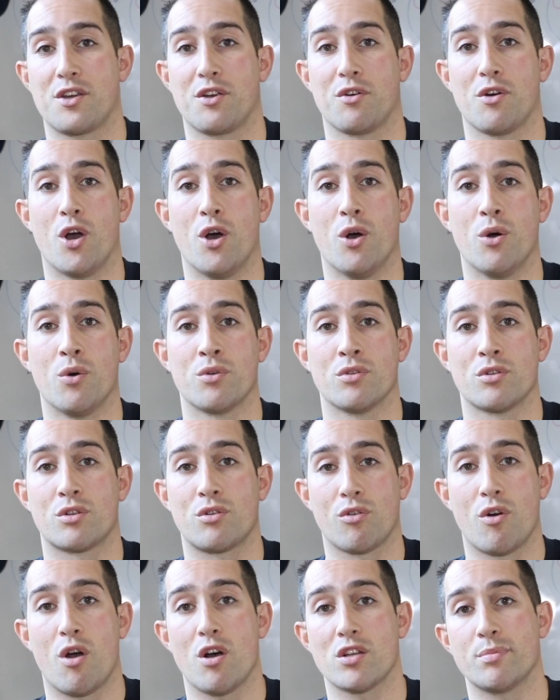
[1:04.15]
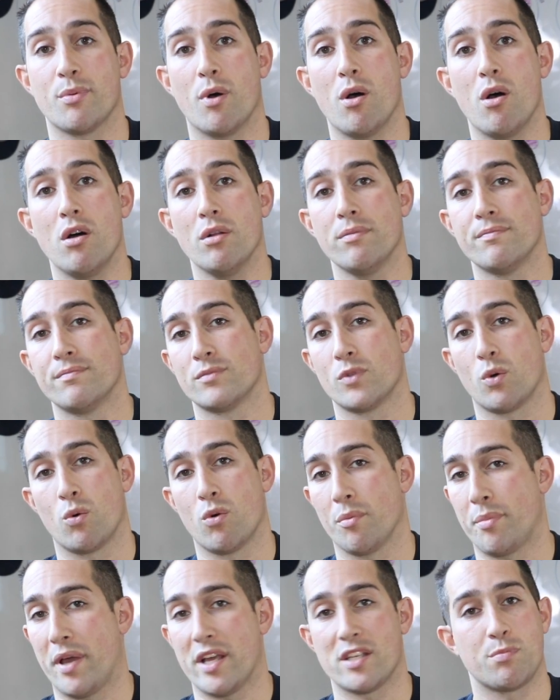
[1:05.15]
your own lacrosse ball
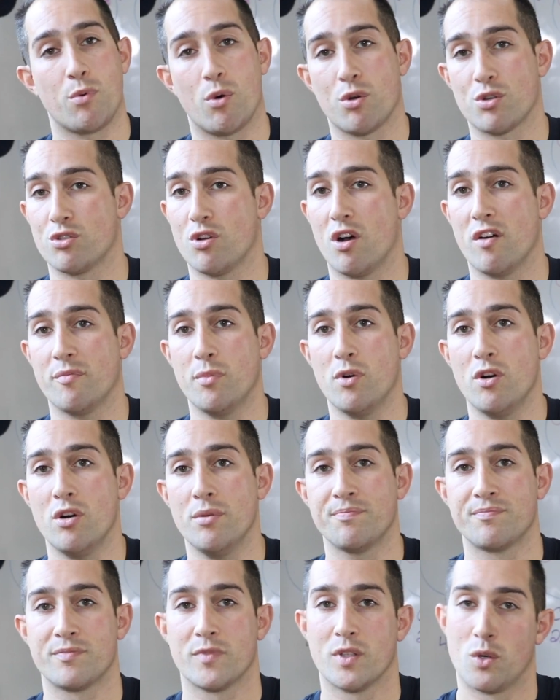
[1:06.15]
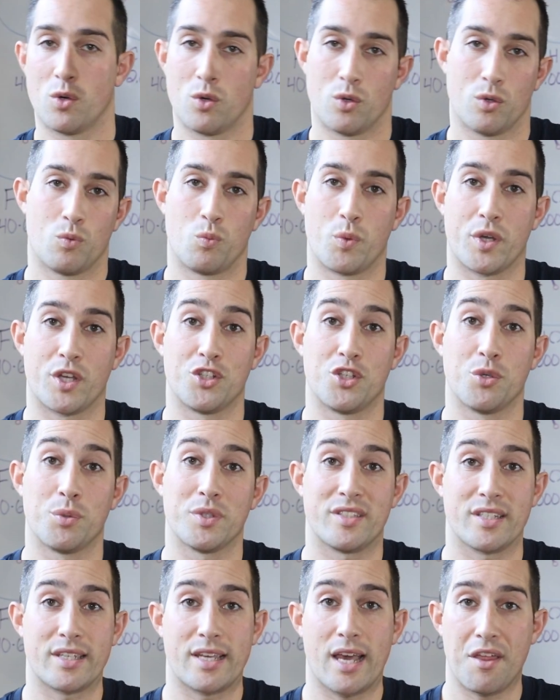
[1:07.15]
or baseball or softball. We could do it
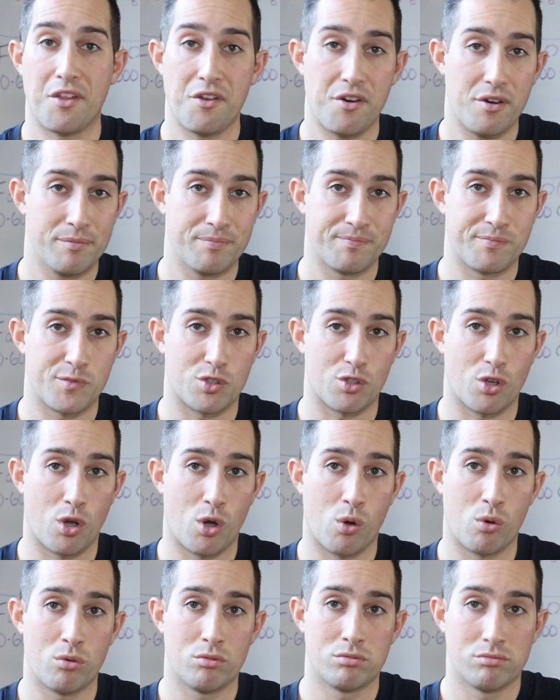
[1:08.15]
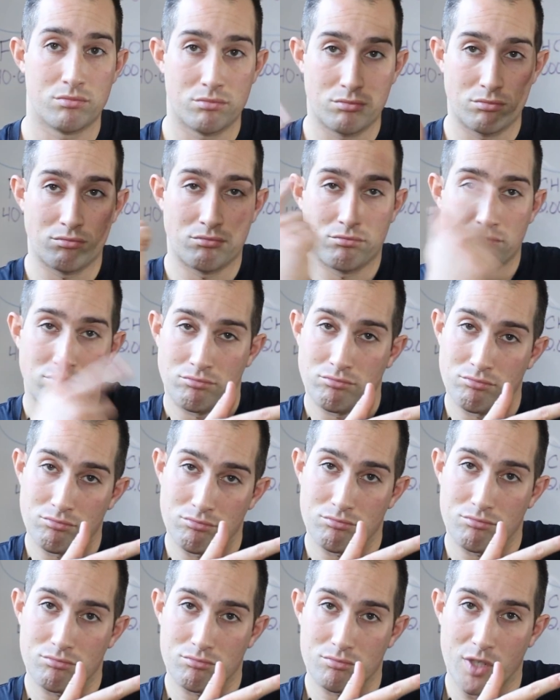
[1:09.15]
together. So
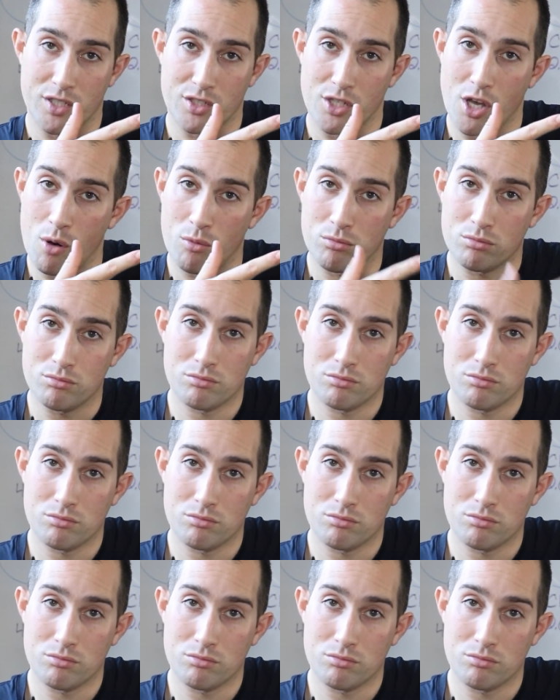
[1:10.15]
let's go.